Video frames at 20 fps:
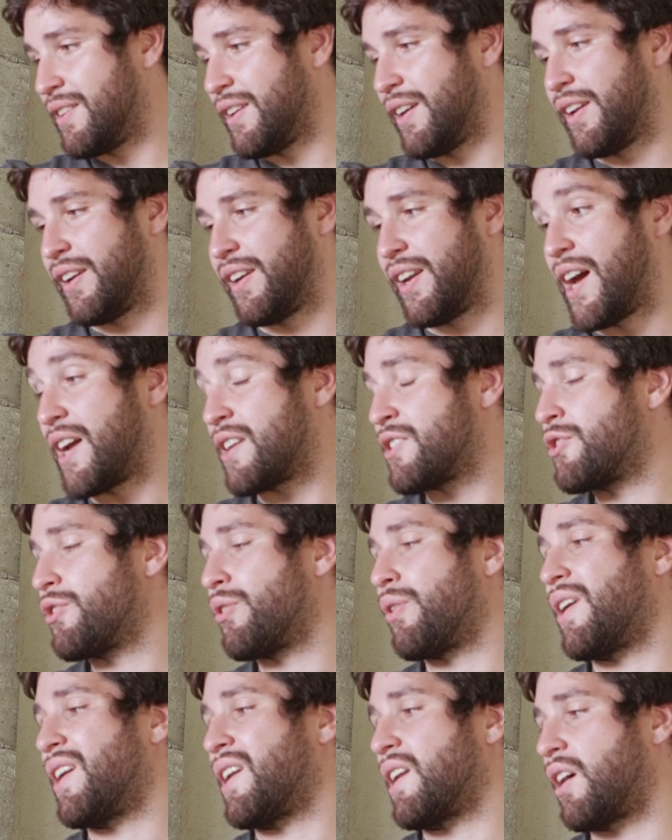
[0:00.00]
the
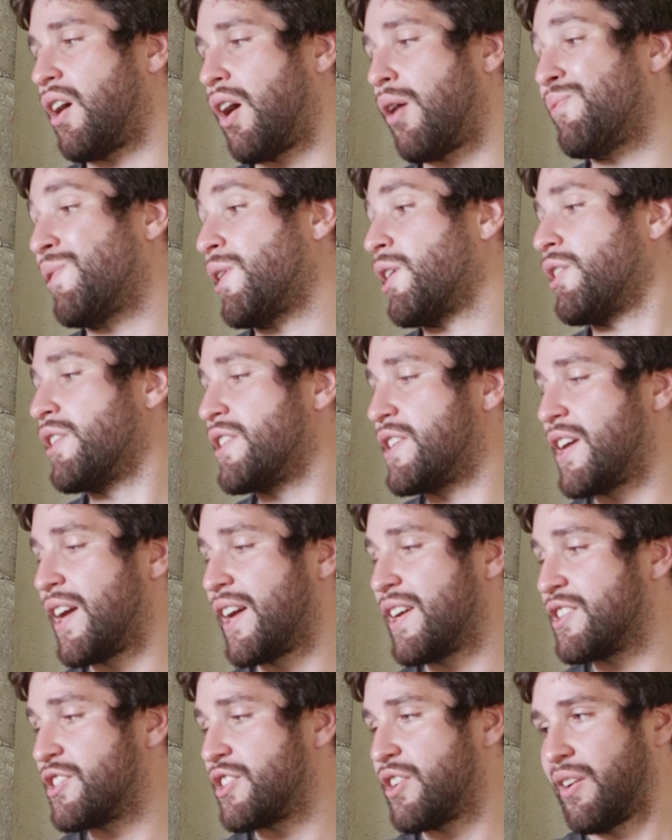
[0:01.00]
natural gamma
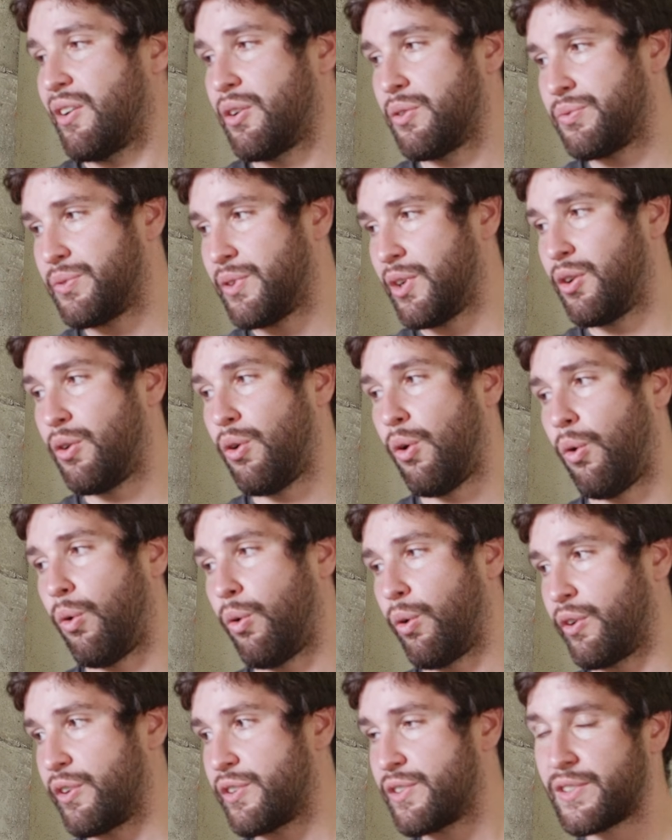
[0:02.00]
radiation of the
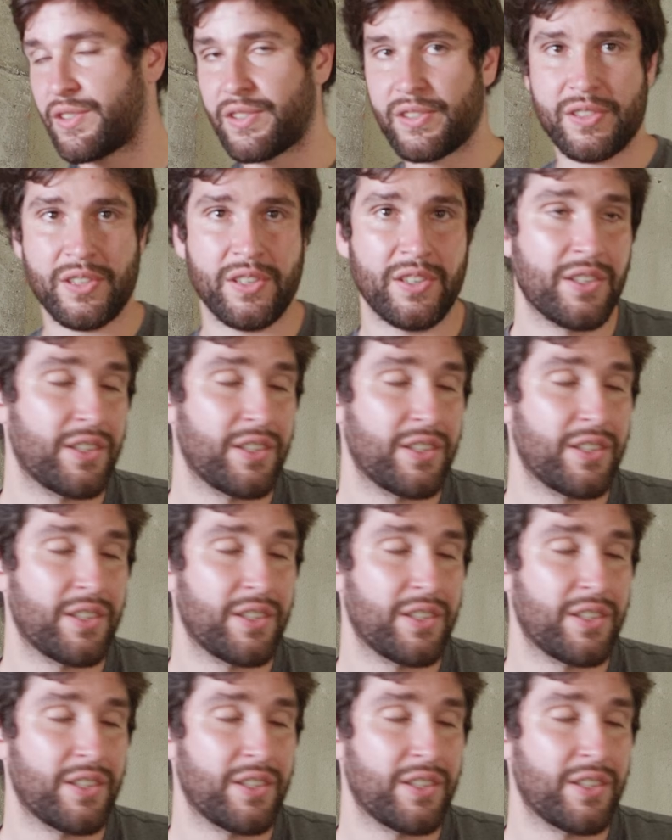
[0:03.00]
cores.